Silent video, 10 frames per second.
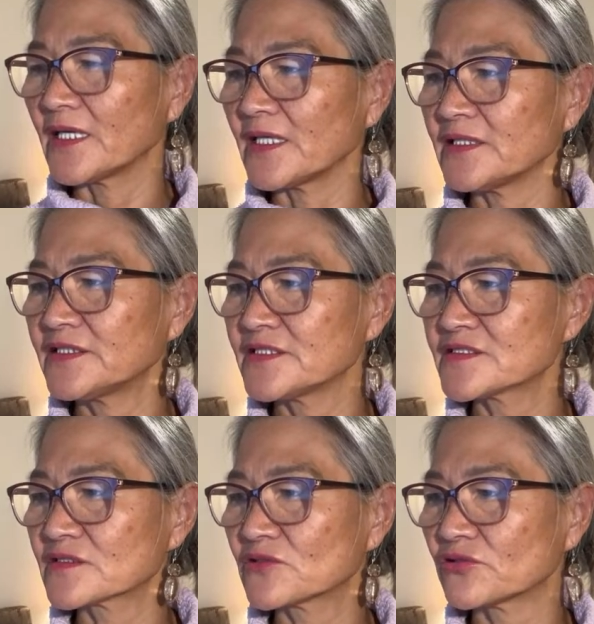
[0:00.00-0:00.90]
It
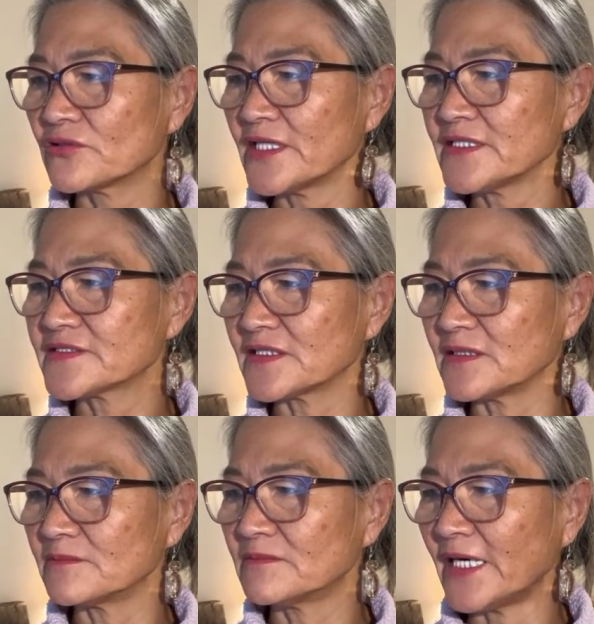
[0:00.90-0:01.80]
is
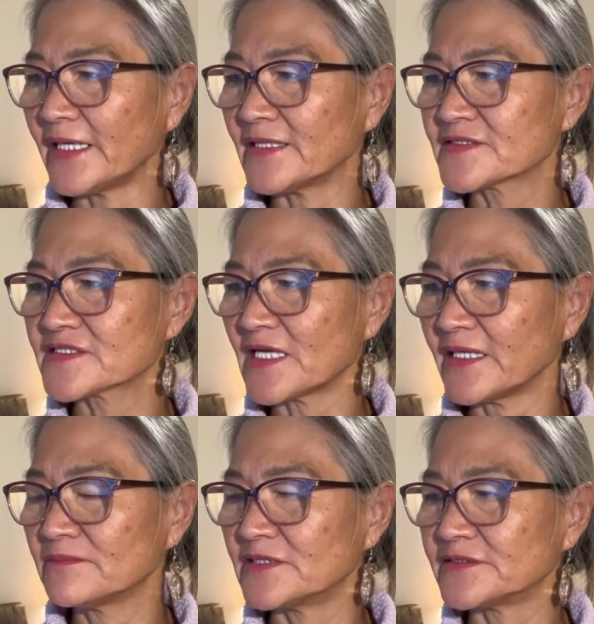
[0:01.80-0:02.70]
crazy. My
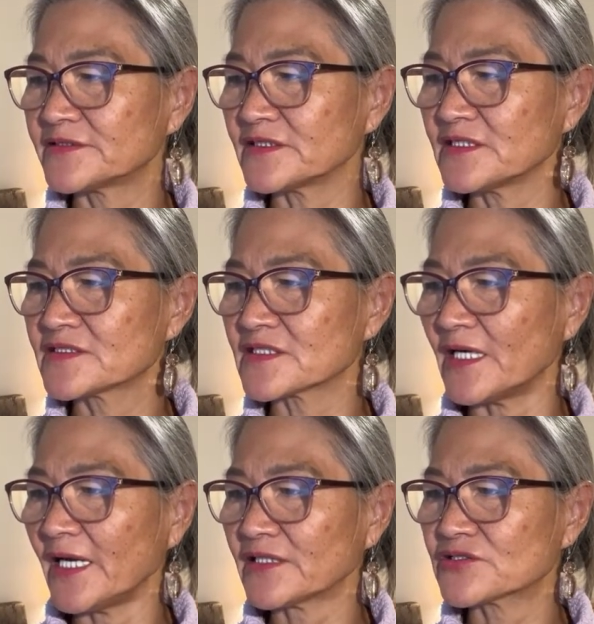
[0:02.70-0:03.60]
assignment is
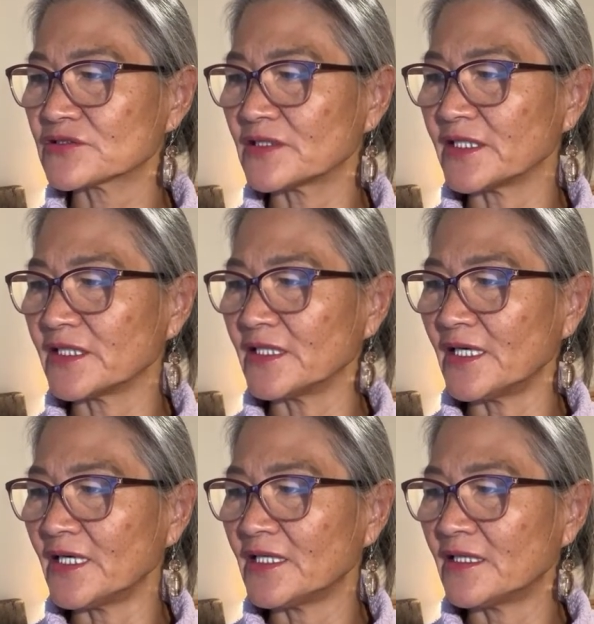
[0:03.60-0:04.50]
actually
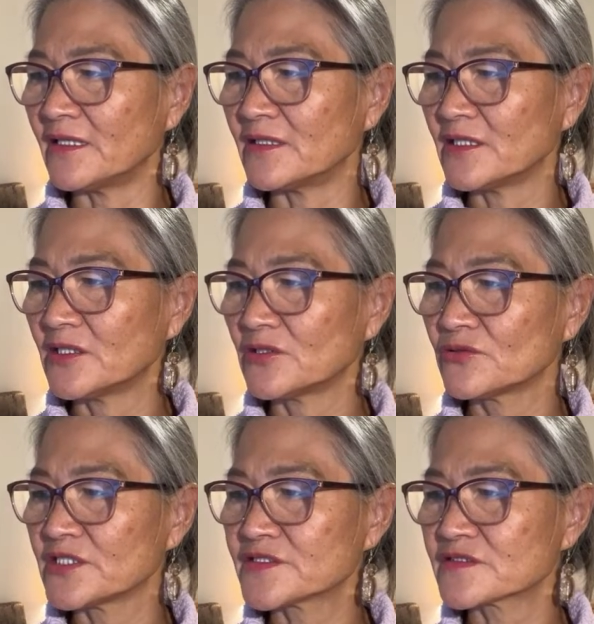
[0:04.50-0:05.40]
a
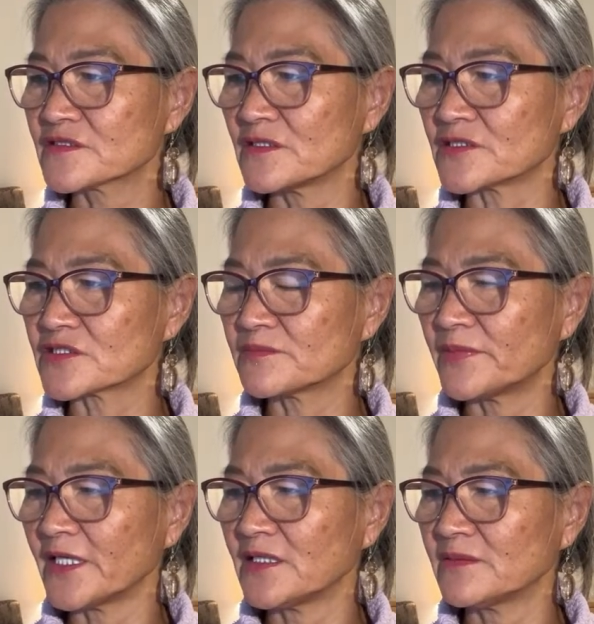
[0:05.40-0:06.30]
research
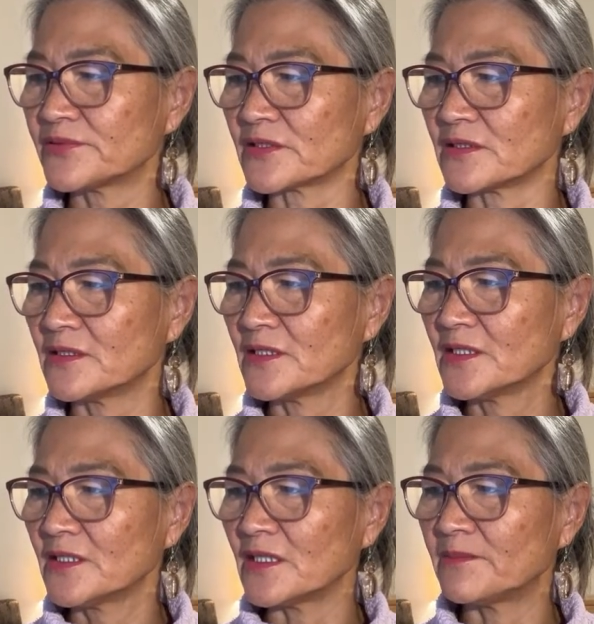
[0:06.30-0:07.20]
paper
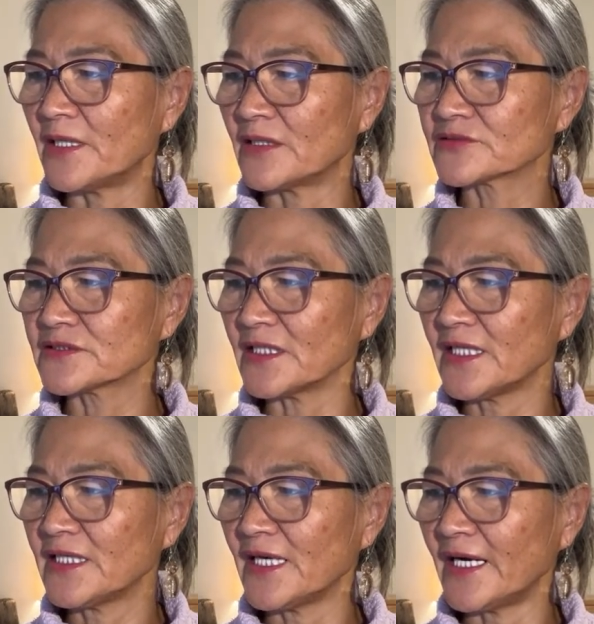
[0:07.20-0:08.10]
about
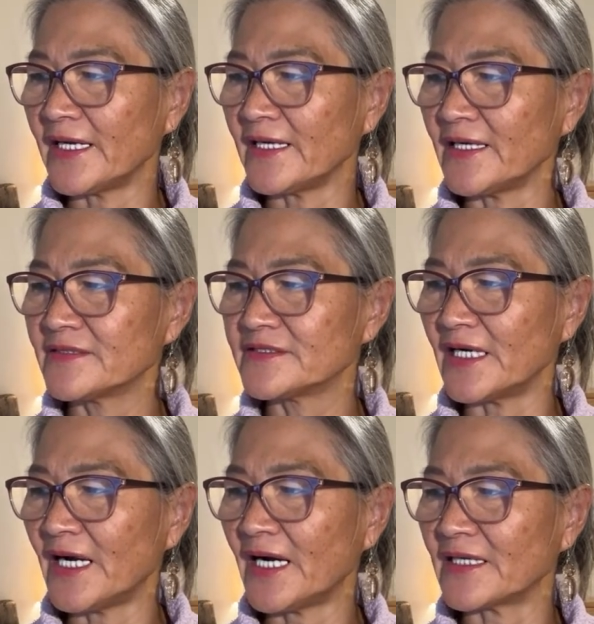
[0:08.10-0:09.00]
AI and
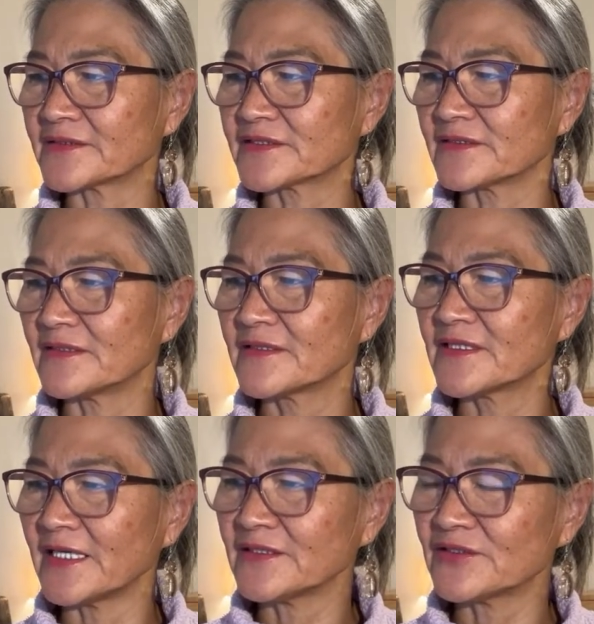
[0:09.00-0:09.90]
art.
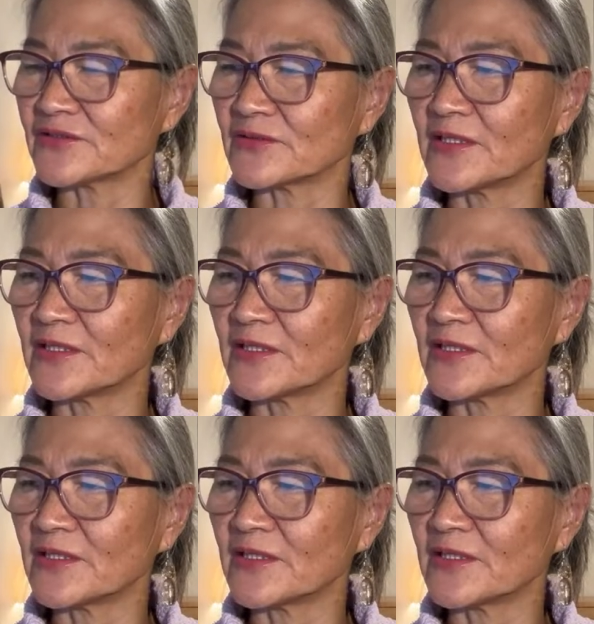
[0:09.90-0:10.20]
Thank you.